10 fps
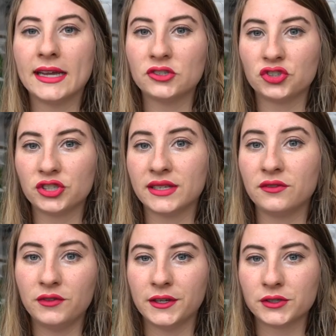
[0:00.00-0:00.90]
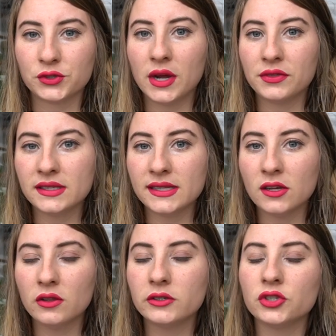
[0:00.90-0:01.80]
textures and feels throughout this
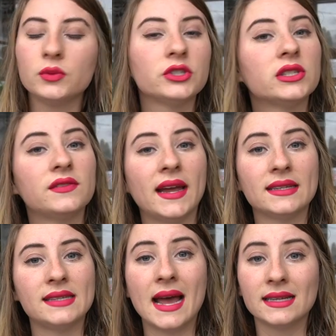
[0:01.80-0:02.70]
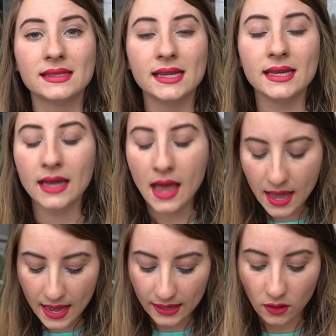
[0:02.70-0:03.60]
enclosure, which is fantastic,
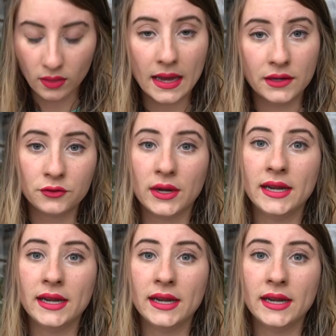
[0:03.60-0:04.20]
and a lot of